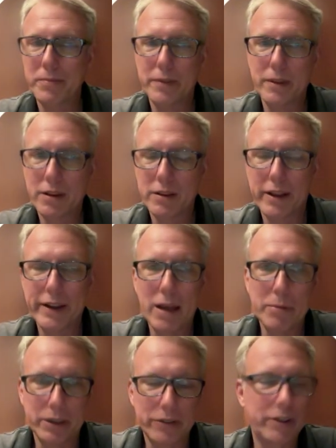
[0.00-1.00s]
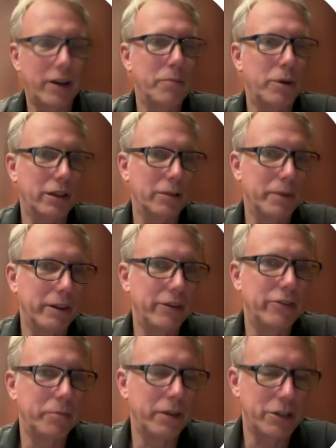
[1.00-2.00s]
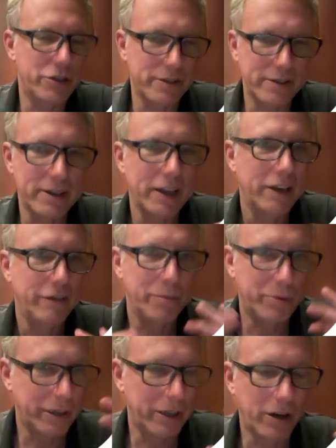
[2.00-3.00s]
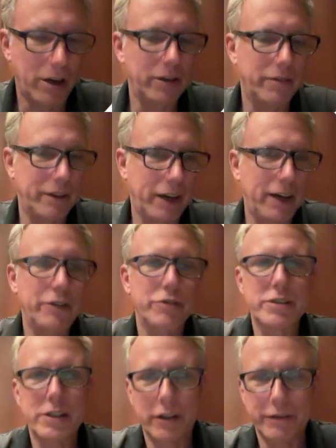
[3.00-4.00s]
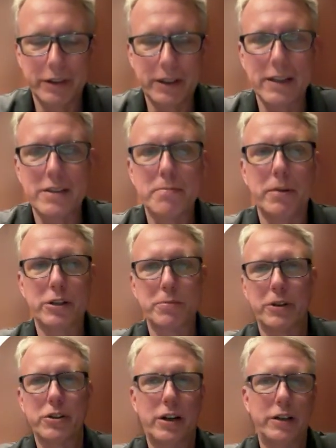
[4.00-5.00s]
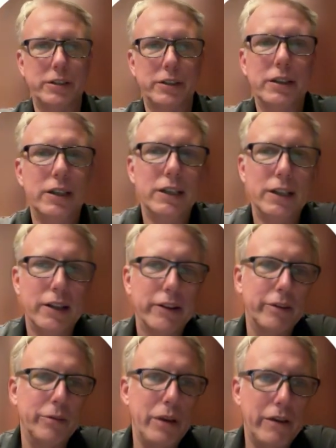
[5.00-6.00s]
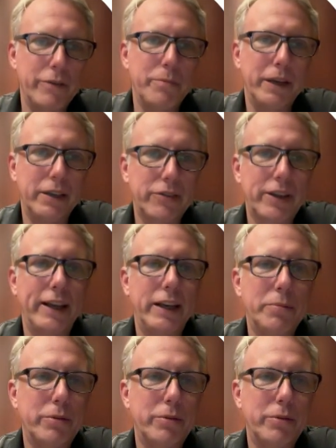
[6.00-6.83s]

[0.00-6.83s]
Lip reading: dynamics that are modeled by these simulations. If you put in all of the hydro stuff, it gets much, much harder. So we have a big scaling